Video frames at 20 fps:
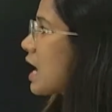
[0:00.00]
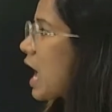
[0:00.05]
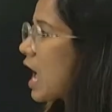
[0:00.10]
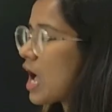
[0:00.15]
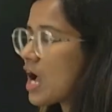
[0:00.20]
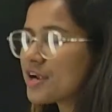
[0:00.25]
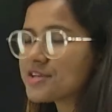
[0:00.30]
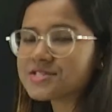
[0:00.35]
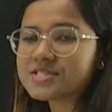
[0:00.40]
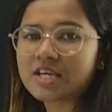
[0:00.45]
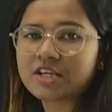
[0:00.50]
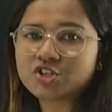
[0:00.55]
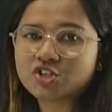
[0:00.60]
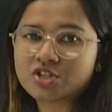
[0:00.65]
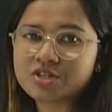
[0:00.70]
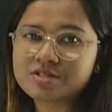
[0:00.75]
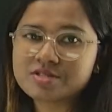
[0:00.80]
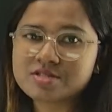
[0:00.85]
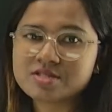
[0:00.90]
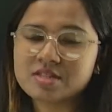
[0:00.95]
our
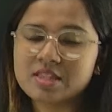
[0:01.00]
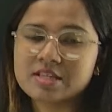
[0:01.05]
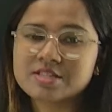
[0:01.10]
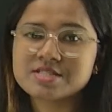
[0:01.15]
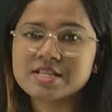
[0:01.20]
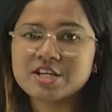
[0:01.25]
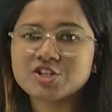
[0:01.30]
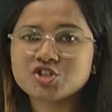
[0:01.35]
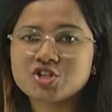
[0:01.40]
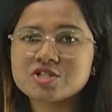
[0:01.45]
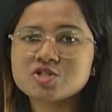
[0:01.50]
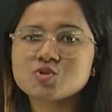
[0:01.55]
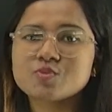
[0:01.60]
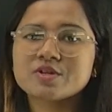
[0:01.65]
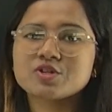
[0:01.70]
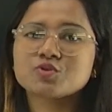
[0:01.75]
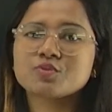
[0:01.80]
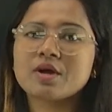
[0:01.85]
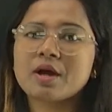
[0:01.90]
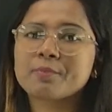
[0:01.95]
sessions, the sessions
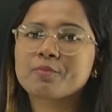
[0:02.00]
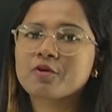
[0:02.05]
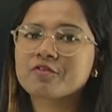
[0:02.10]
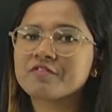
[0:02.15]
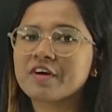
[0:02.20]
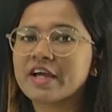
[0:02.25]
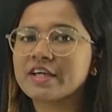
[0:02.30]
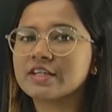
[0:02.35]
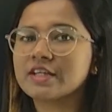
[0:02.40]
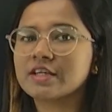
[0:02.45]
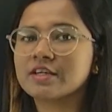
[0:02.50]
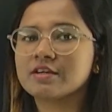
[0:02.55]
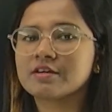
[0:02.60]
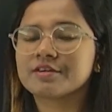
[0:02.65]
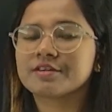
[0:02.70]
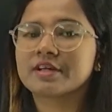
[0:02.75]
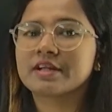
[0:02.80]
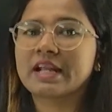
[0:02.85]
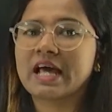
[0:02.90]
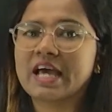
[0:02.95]
which we are providing here,
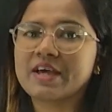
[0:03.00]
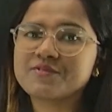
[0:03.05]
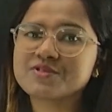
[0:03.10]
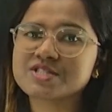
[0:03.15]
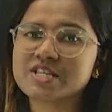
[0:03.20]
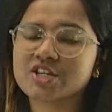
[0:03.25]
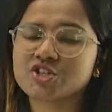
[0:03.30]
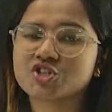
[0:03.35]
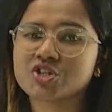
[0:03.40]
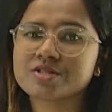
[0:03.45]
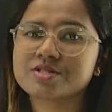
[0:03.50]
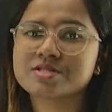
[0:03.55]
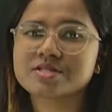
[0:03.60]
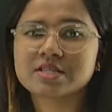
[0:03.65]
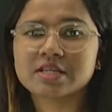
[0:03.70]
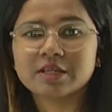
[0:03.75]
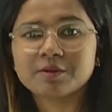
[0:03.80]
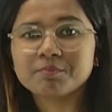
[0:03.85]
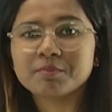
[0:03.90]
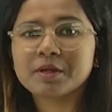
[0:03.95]
the live sessions
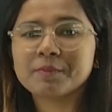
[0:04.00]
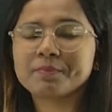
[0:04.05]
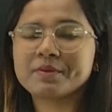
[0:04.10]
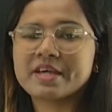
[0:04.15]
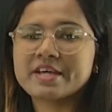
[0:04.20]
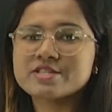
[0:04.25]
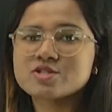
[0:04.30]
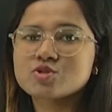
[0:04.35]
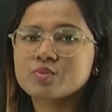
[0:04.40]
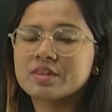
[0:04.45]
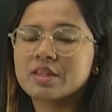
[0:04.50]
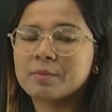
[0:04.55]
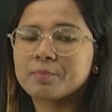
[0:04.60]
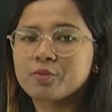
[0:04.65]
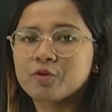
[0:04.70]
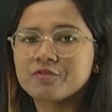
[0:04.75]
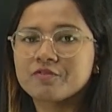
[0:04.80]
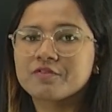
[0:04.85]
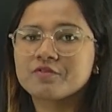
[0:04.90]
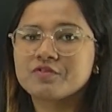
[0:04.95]
in BPS
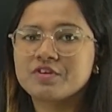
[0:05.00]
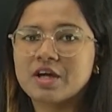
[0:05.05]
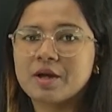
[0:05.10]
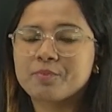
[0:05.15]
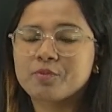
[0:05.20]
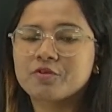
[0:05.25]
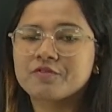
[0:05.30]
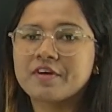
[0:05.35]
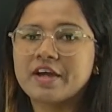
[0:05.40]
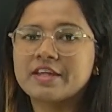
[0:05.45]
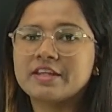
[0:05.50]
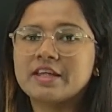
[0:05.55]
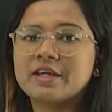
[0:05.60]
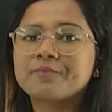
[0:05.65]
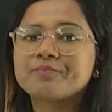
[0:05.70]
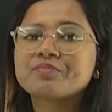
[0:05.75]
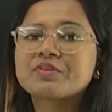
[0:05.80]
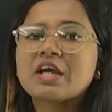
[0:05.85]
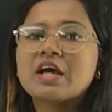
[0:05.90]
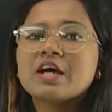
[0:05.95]
we are providing,
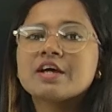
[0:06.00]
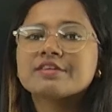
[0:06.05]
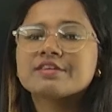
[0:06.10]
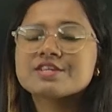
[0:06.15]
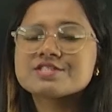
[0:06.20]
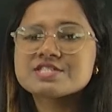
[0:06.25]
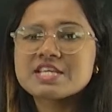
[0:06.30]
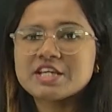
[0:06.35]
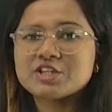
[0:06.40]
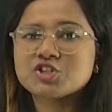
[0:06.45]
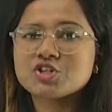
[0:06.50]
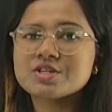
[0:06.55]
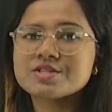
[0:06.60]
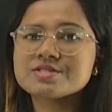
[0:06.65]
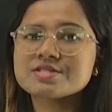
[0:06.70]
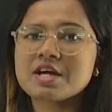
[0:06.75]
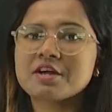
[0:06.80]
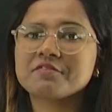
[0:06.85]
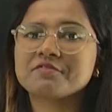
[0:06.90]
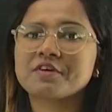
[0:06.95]
the sessions
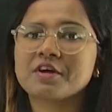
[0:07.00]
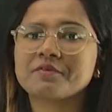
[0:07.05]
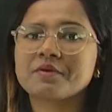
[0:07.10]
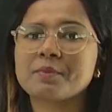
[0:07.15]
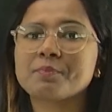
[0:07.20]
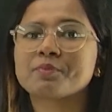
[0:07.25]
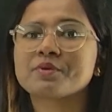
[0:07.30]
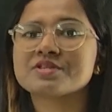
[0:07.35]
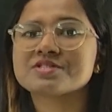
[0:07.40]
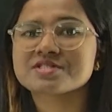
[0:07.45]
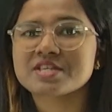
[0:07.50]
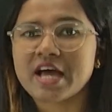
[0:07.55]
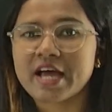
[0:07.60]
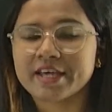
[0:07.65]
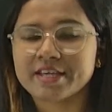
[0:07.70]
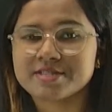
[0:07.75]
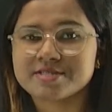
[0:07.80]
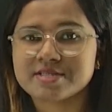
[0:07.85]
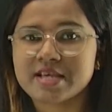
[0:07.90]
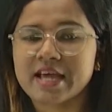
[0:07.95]
are very
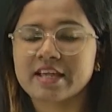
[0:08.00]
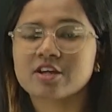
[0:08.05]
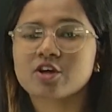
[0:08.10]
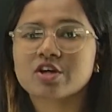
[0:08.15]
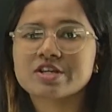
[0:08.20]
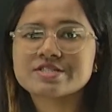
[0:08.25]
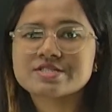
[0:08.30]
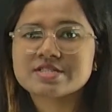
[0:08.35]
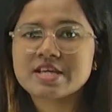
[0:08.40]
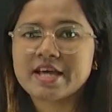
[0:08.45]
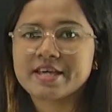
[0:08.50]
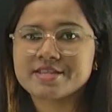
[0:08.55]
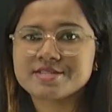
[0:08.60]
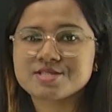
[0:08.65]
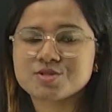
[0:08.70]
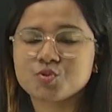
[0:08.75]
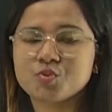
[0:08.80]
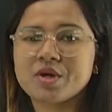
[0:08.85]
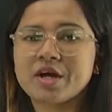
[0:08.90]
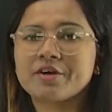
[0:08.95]
precise and
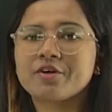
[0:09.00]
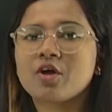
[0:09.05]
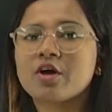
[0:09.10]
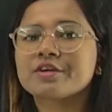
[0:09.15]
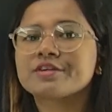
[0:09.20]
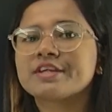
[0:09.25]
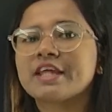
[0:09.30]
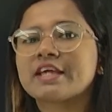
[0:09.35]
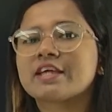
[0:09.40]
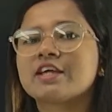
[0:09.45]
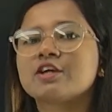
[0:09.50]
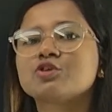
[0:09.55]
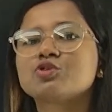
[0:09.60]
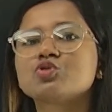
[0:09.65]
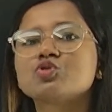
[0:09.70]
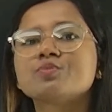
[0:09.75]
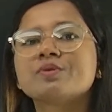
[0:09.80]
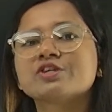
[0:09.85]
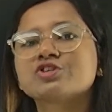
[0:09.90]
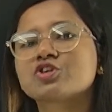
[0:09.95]
concise. We are not taking
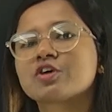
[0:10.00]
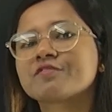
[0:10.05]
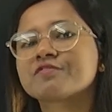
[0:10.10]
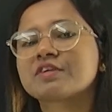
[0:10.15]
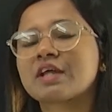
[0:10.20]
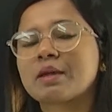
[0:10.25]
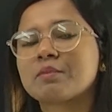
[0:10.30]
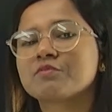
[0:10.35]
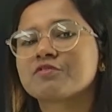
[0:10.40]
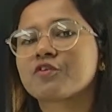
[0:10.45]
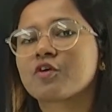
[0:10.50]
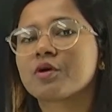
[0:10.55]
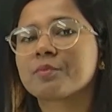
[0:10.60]
too much of time